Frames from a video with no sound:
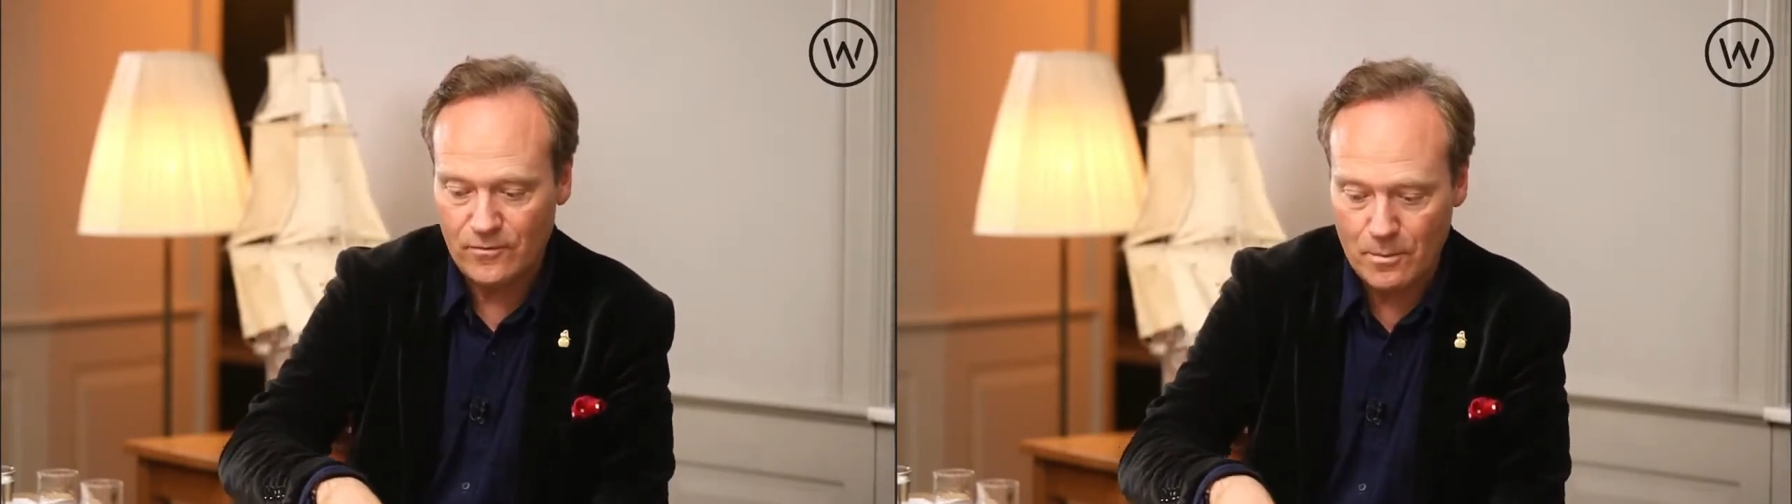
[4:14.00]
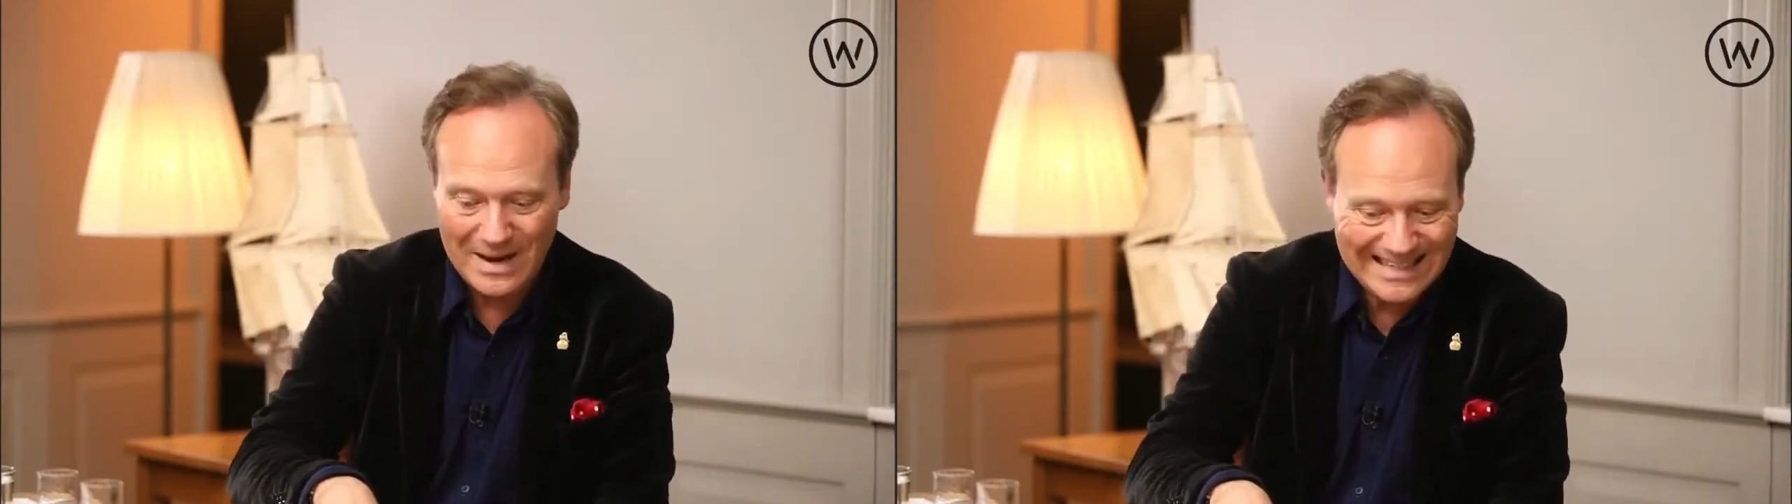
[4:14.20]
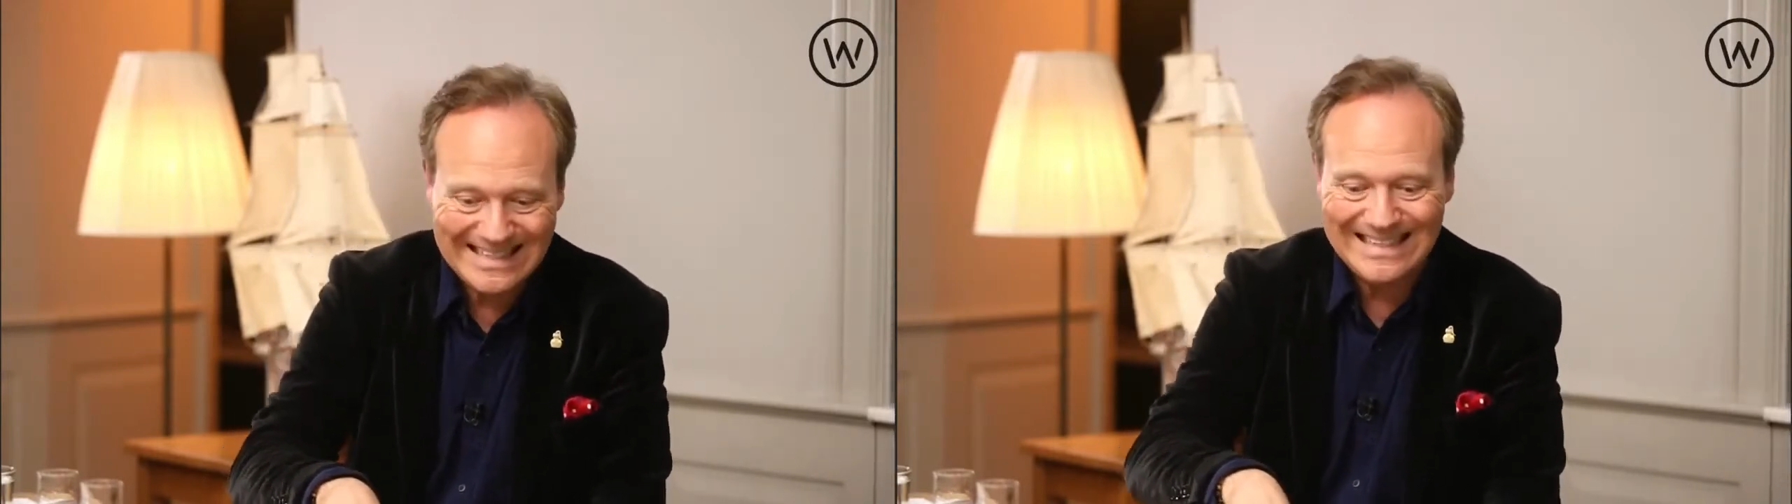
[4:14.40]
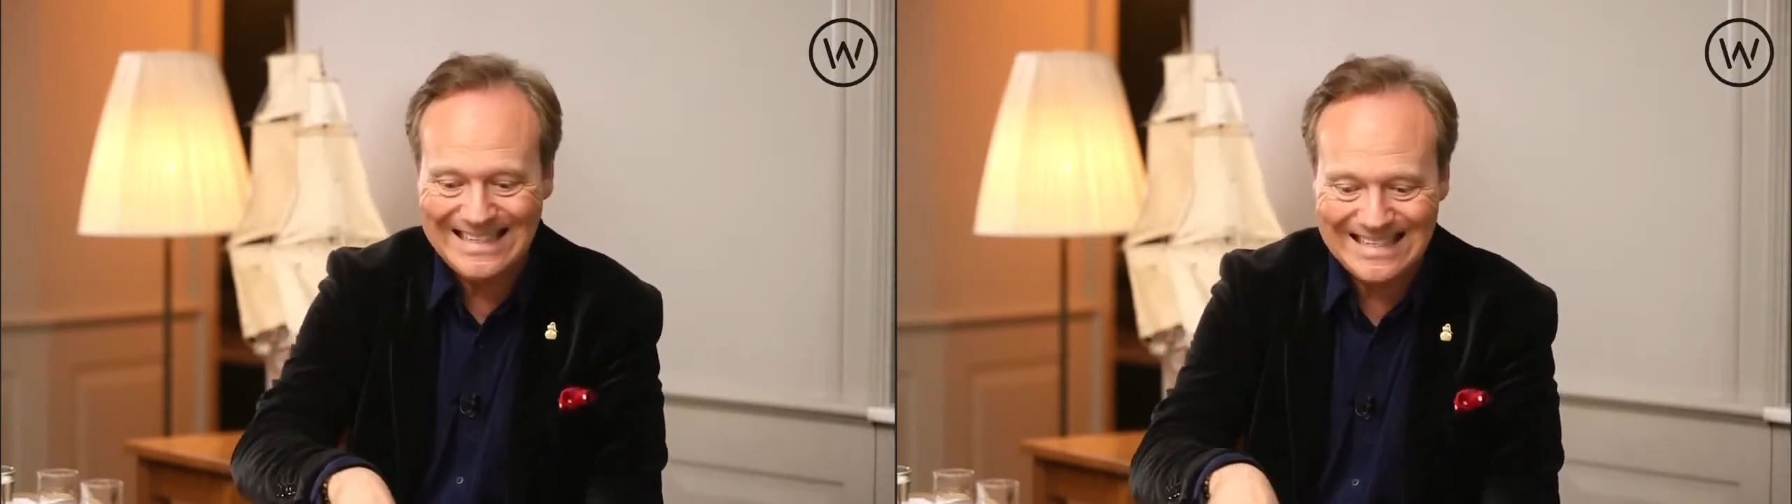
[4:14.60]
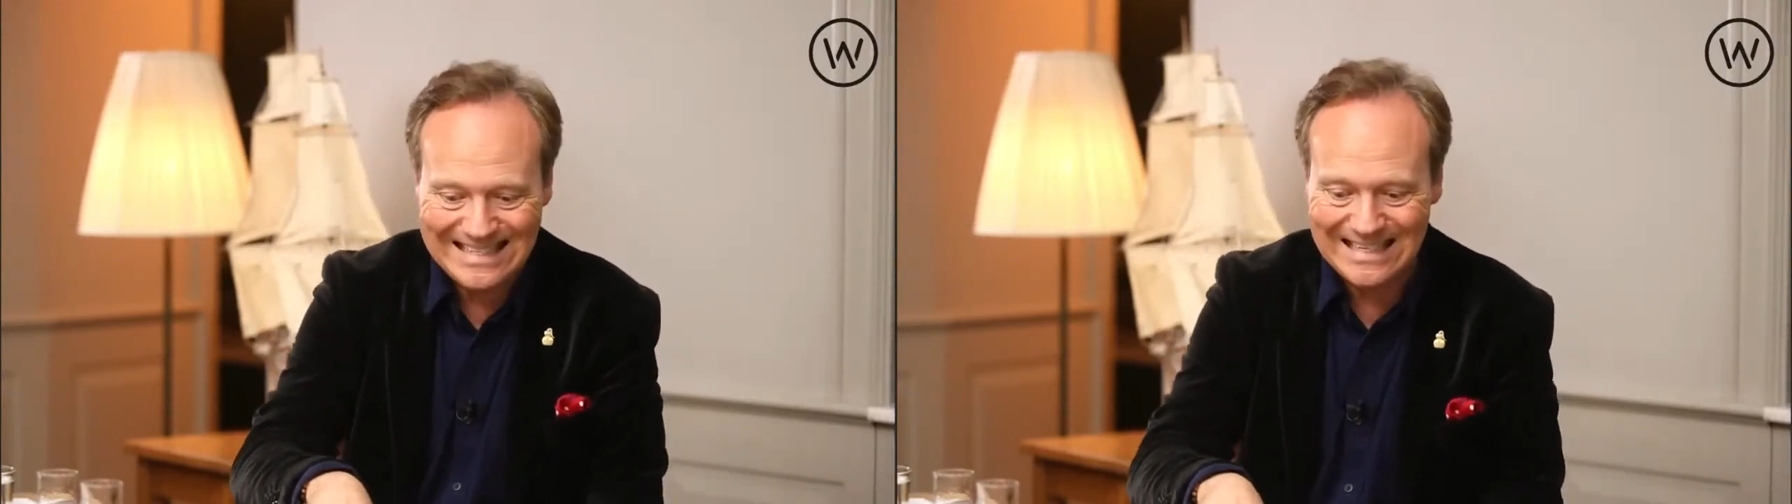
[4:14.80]

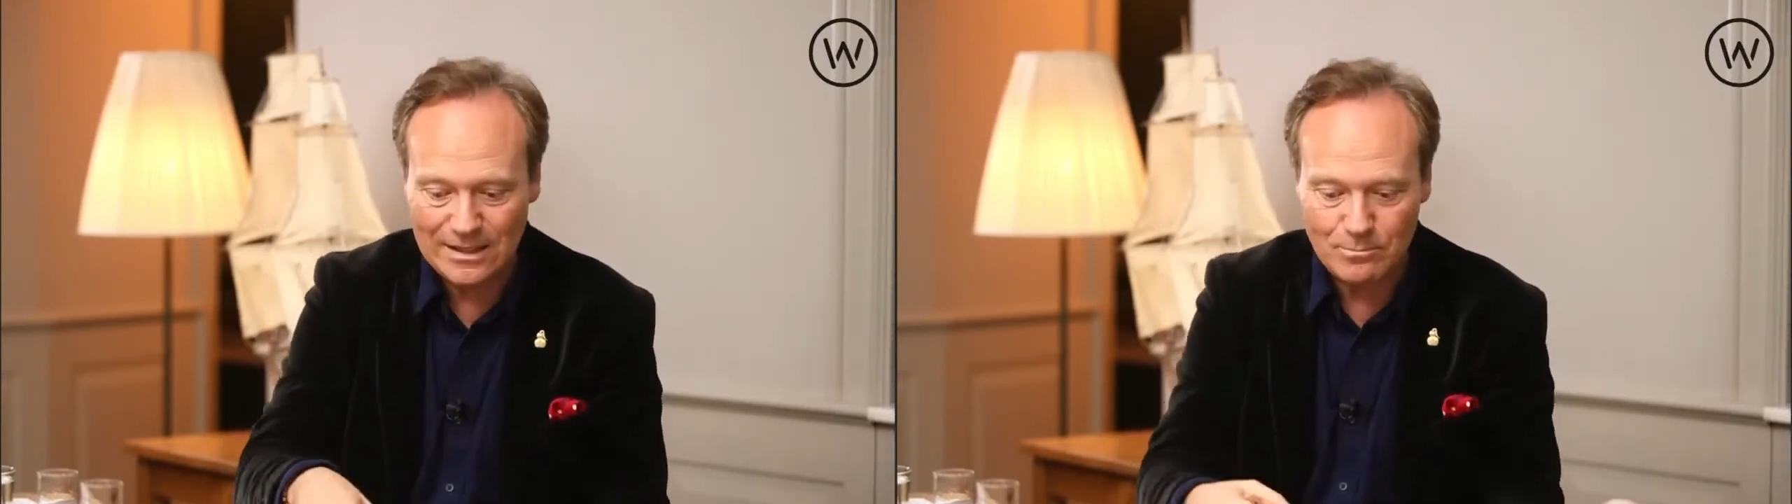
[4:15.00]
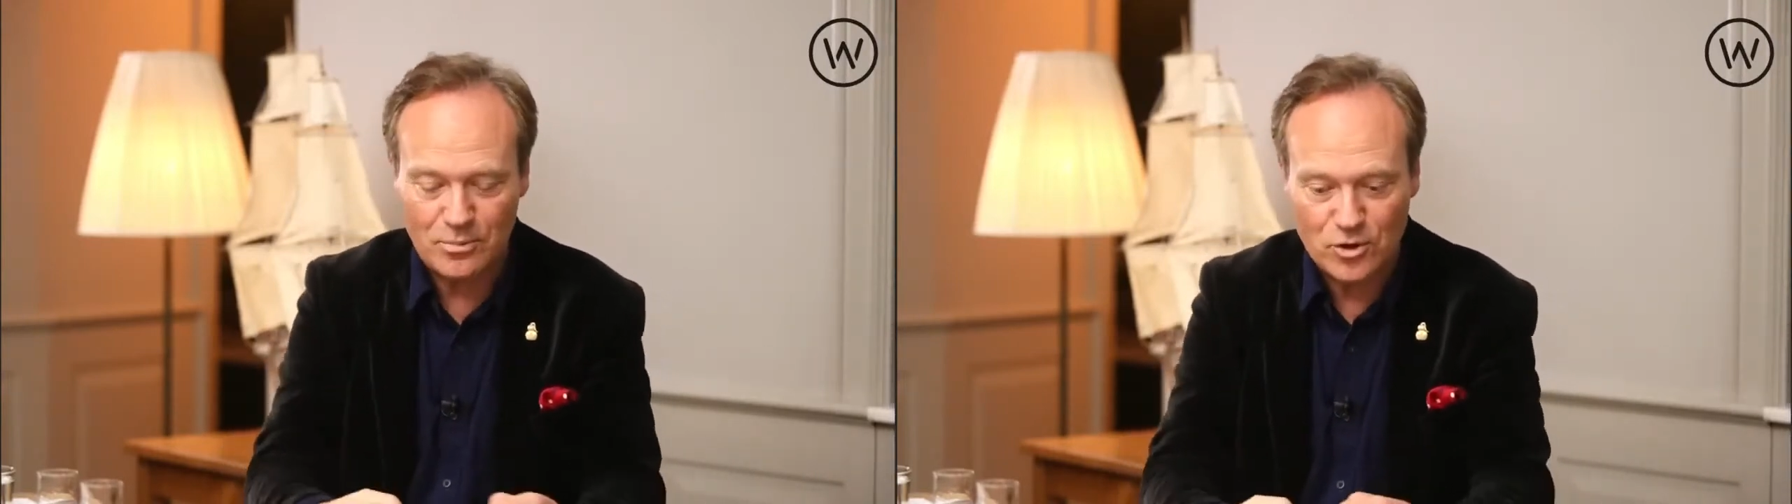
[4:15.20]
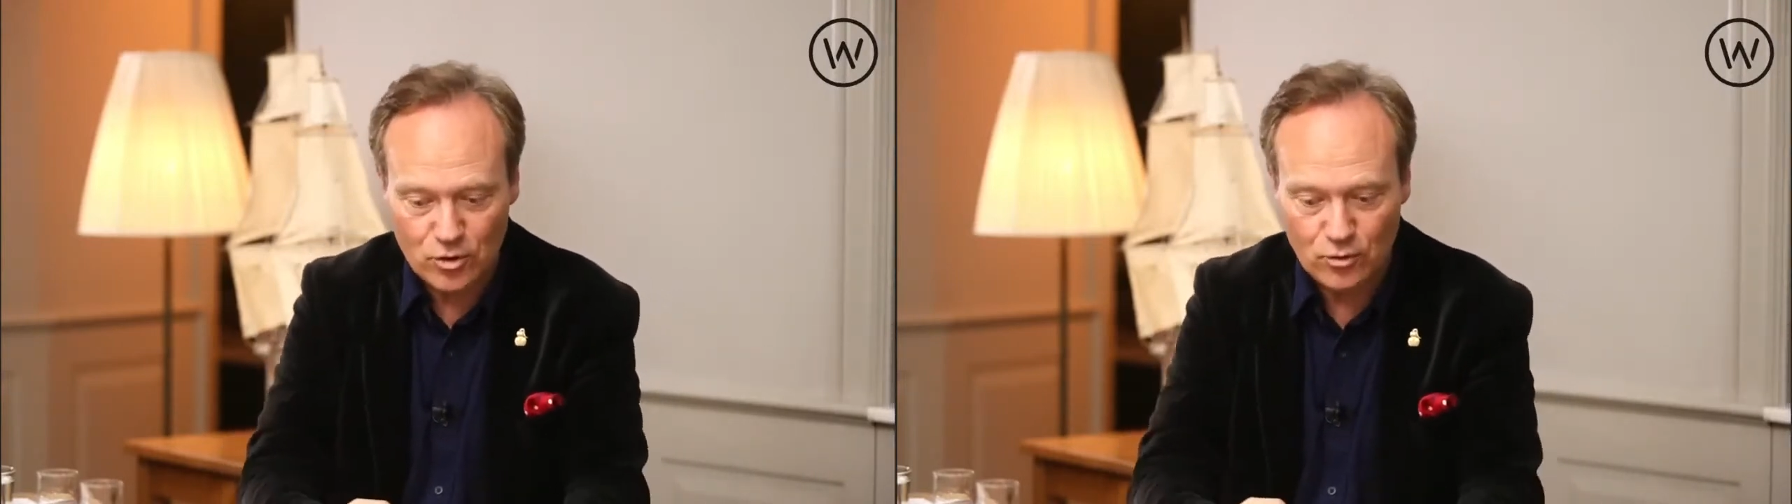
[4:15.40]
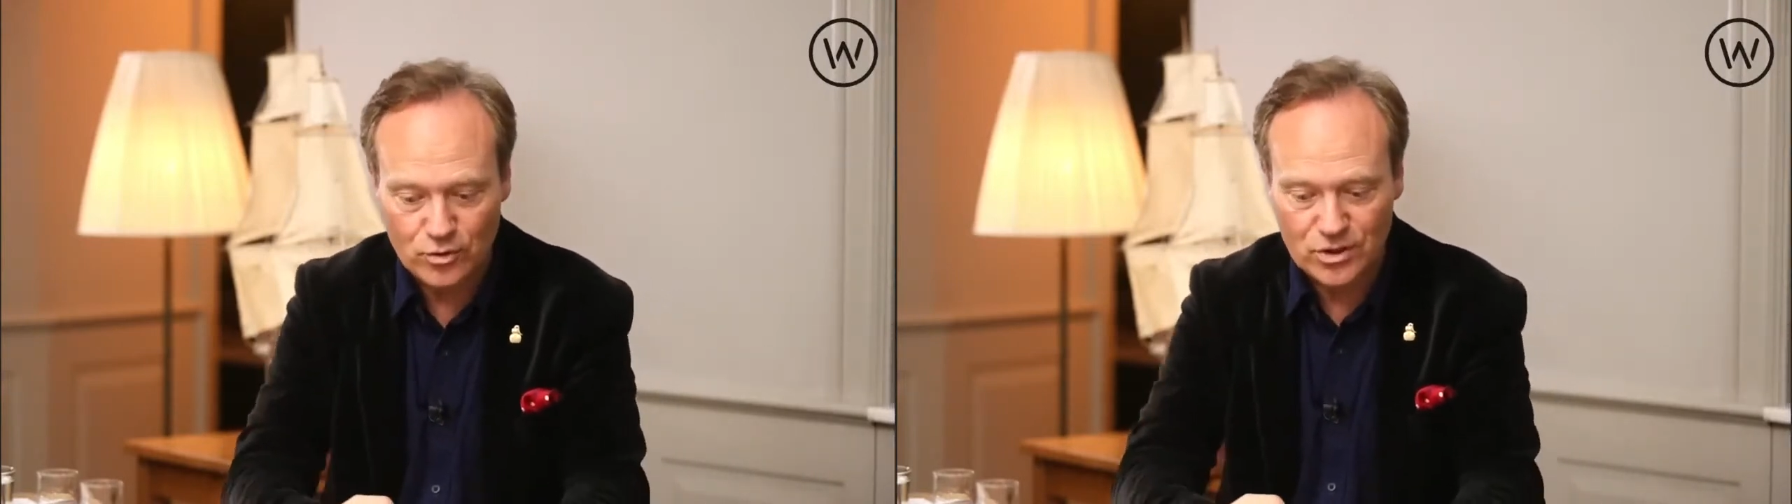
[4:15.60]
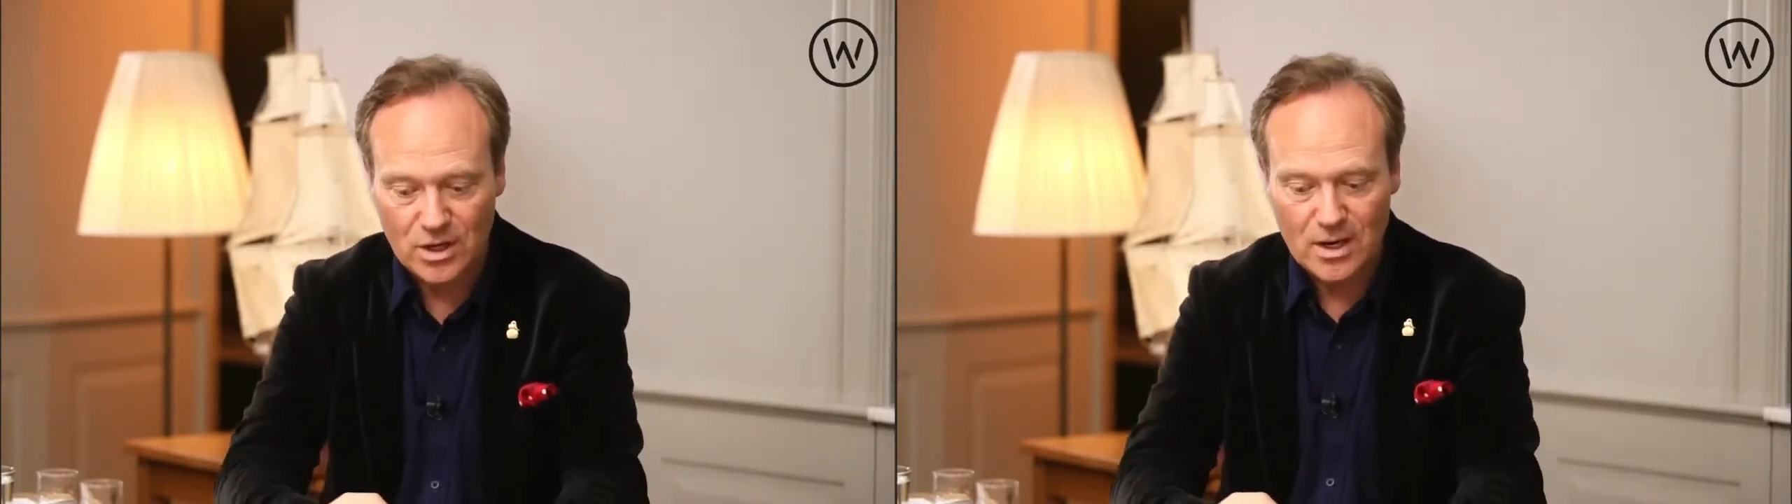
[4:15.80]
fermented, distilled,
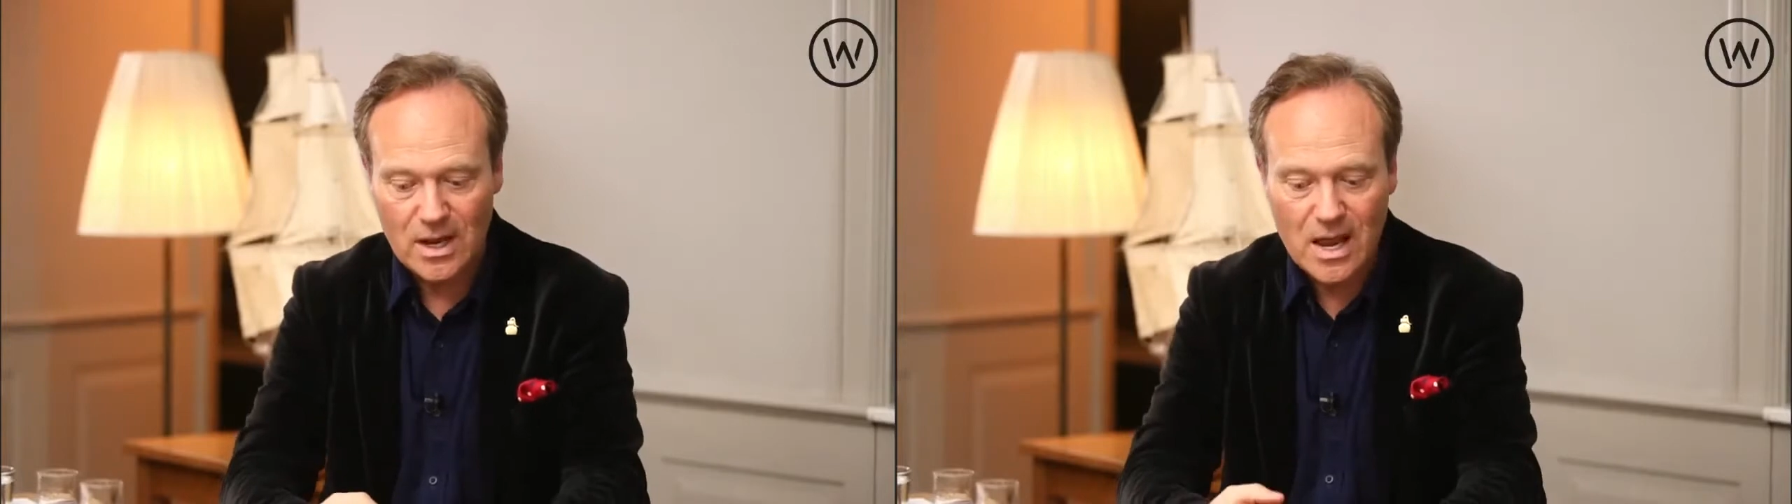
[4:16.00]
produced,